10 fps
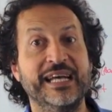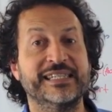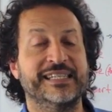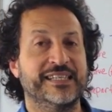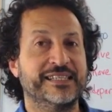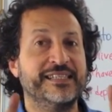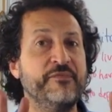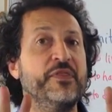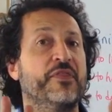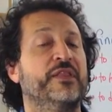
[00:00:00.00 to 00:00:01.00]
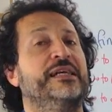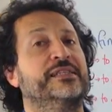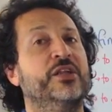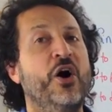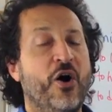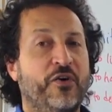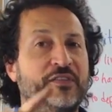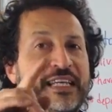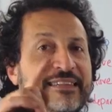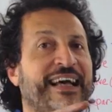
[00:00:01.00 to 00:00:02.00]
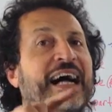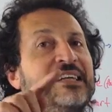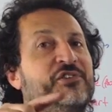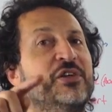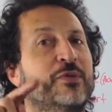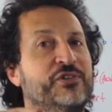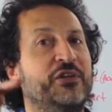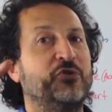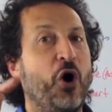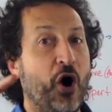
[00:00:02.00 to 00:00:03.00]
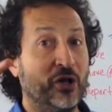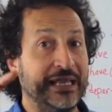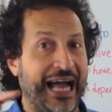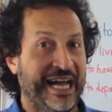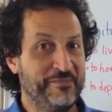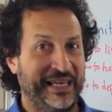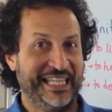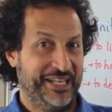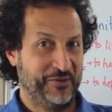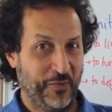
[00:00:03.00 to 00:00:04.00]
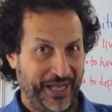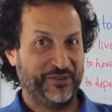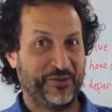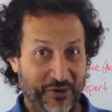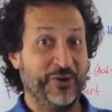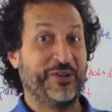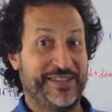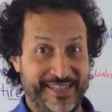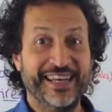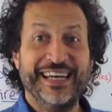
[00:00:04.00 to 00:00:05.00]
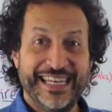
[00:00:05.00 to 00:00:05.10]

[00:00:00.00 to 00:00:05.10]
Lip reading: Yes, it's the 7th lesson of the Italia 500 online beginner 1 course.